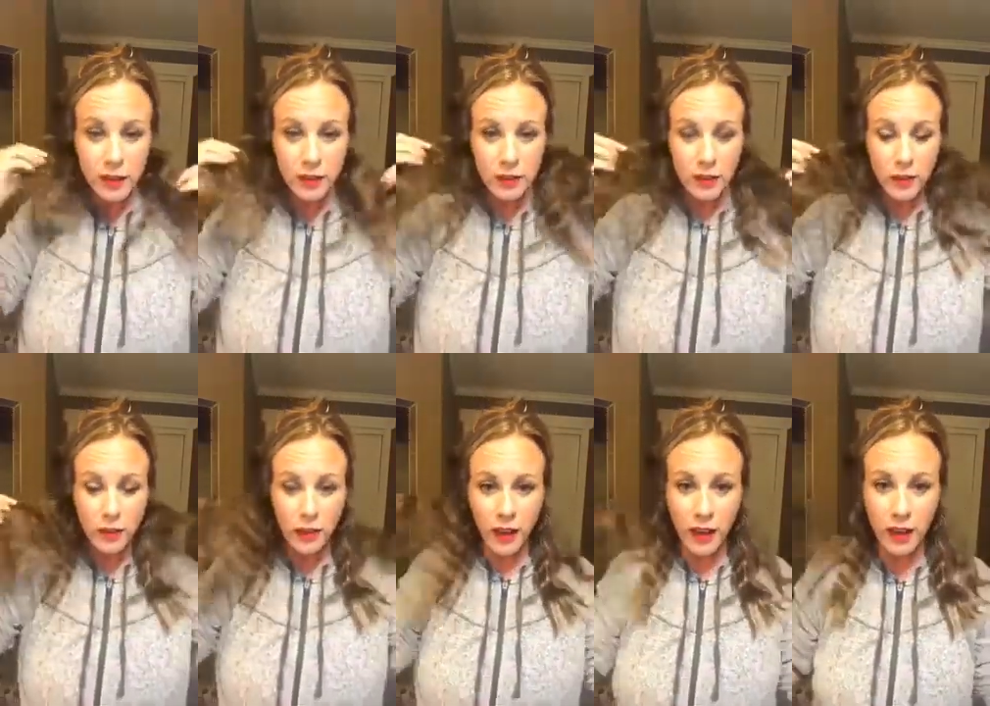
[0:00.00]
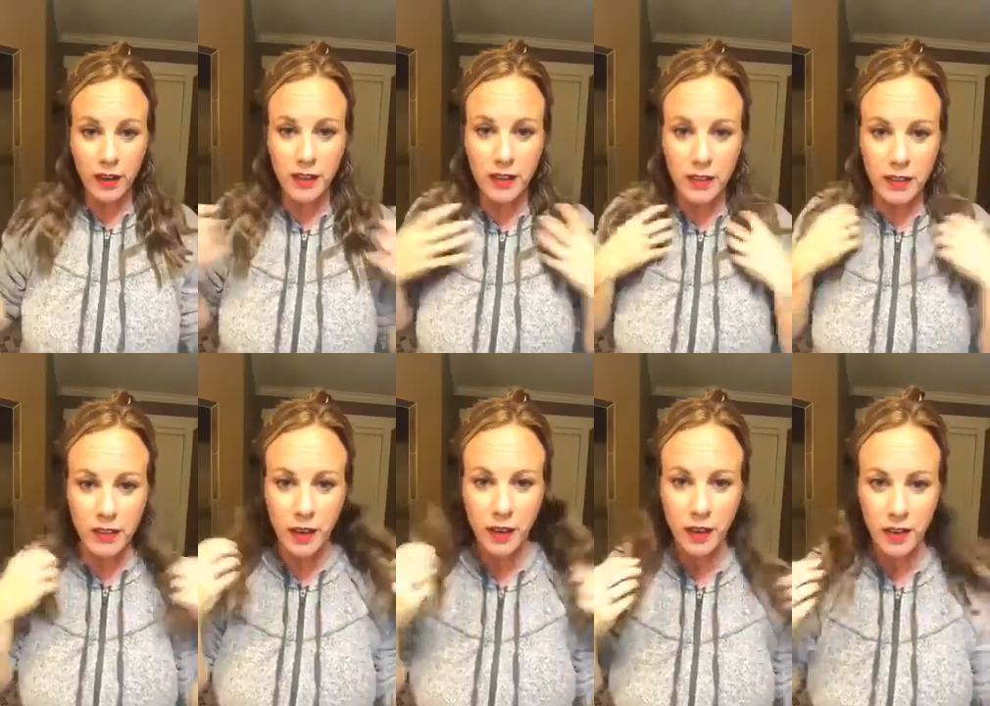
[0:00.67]
So that is
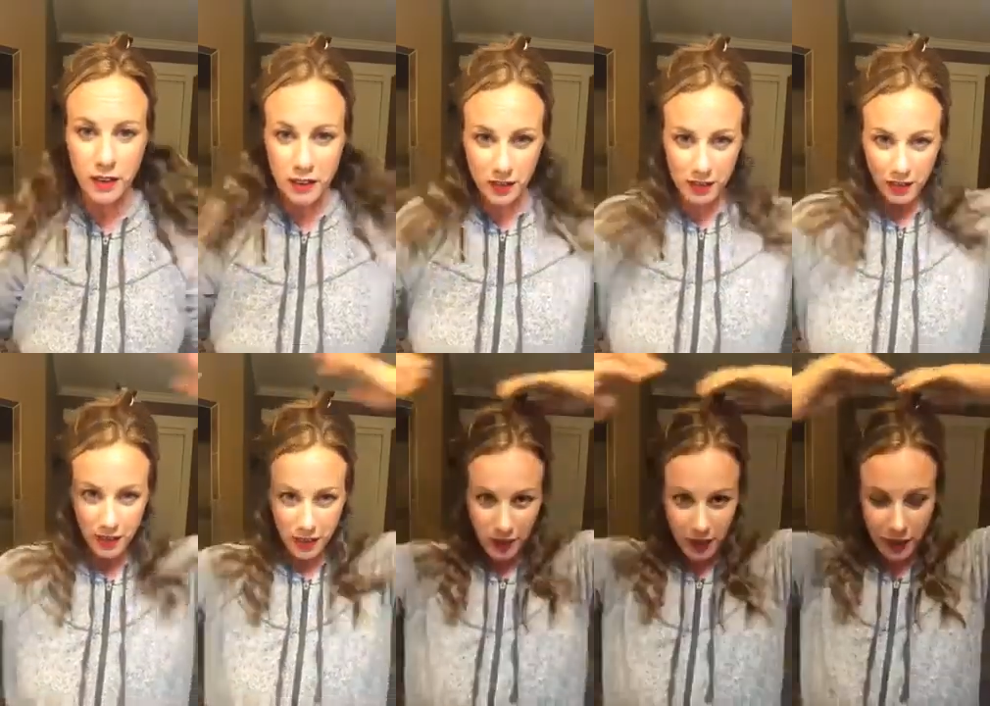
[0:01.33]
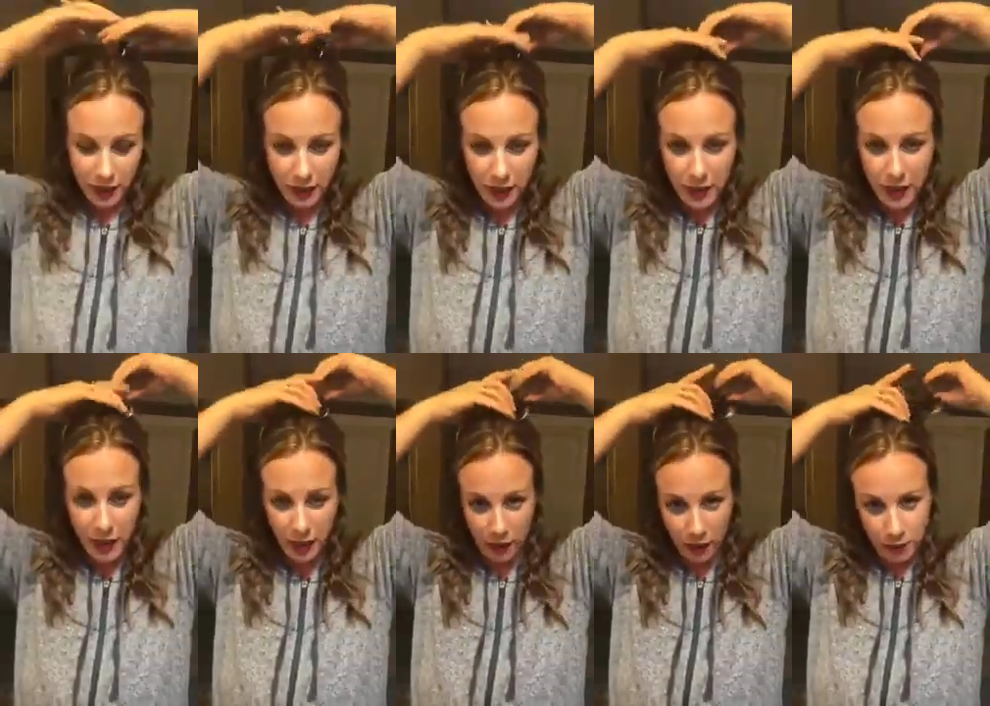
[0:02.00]
done.
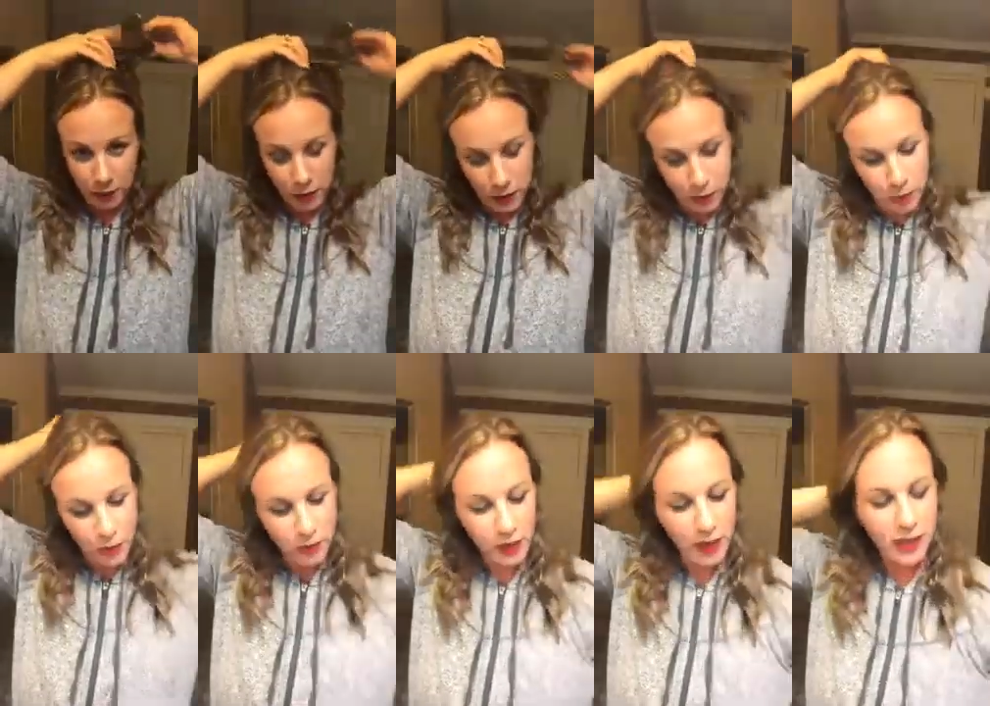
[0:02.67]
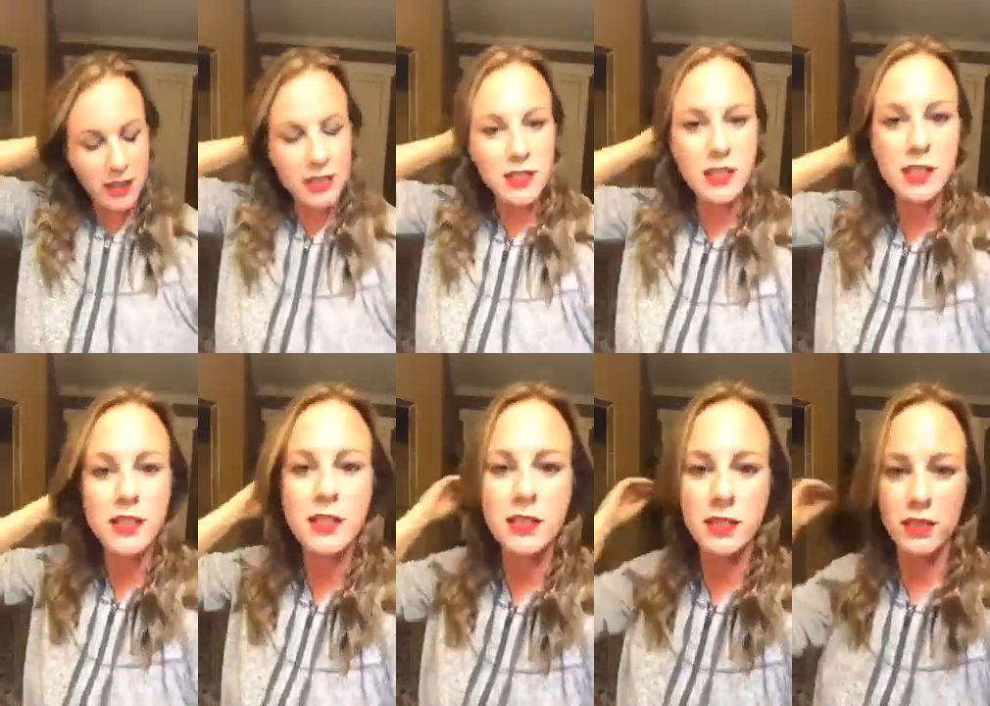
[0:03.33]
Now I'm gonna move on
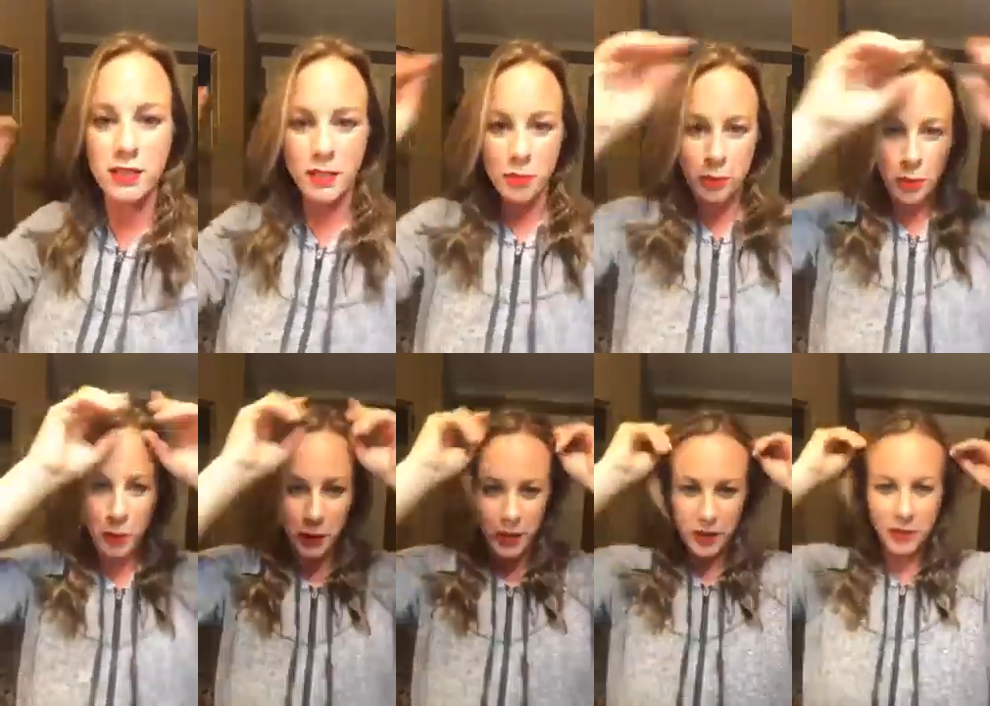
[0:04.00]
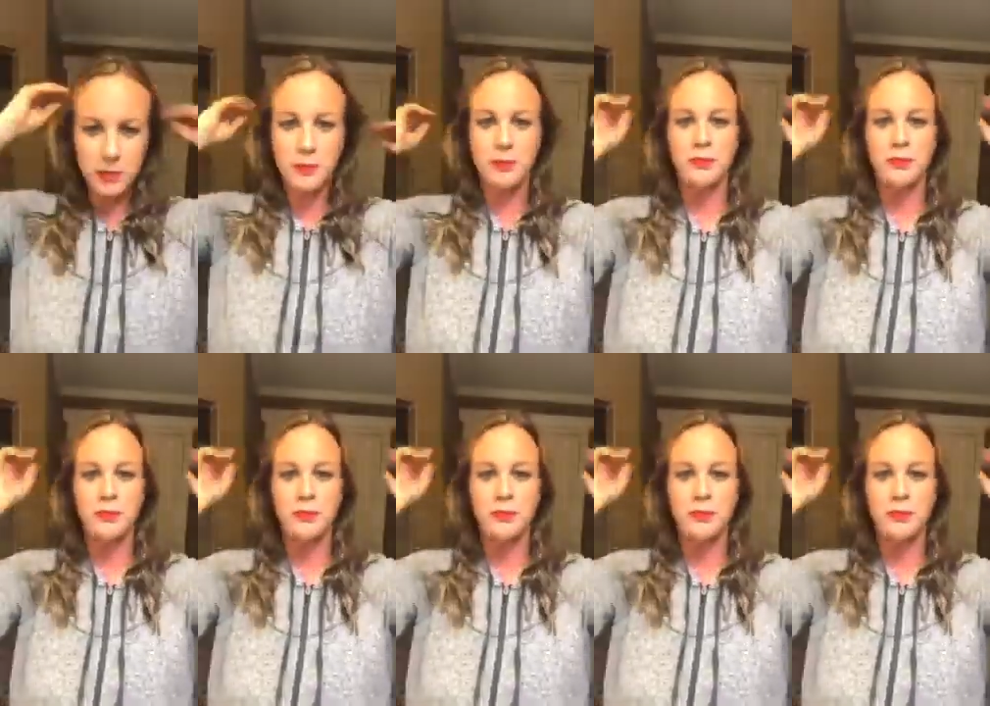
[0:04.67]
to some more.